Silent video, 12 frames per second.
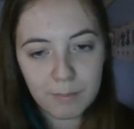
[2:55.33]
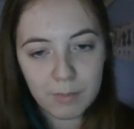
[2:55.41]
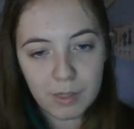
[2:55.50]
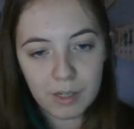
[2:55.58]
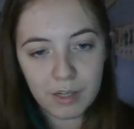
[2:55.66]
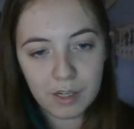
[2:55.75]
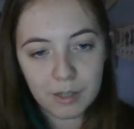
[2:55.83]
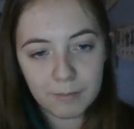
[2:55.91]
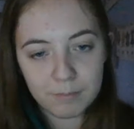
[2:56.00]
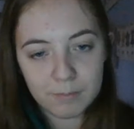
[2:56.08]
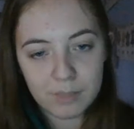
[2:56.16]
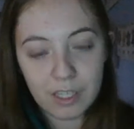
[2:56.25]

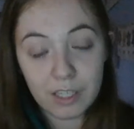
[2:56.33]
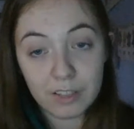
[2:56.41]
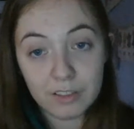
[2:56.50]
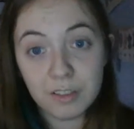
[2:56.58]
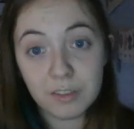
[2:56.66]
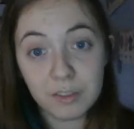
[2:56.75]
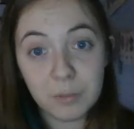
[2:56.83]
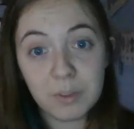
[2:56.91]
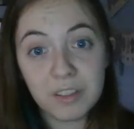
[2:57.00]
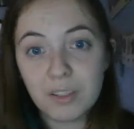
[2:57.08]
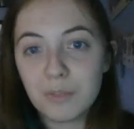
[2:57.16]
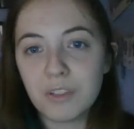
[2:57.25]
but, yeah, a
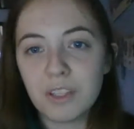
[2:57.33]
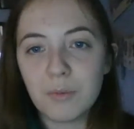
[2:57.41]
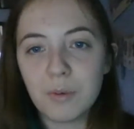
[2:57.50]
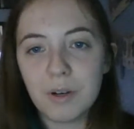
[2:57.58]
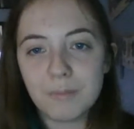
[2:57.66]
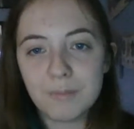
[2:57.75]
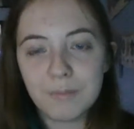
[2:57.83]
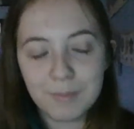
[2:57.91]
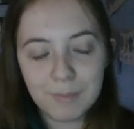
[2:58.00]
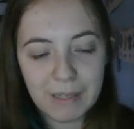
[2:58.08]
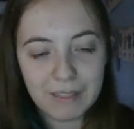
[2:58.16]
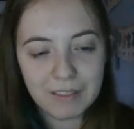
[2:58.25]
specific one
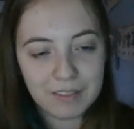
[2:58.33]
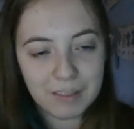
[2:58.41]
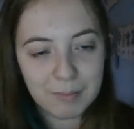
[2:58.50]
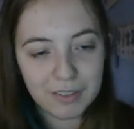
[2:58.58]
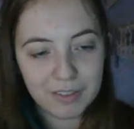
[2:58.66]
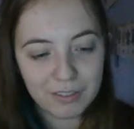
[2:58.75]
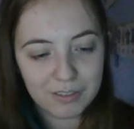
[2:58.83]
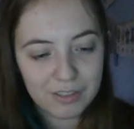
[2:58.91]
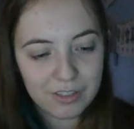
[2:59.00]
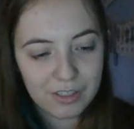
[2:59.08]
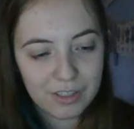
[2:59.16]
we met this episode,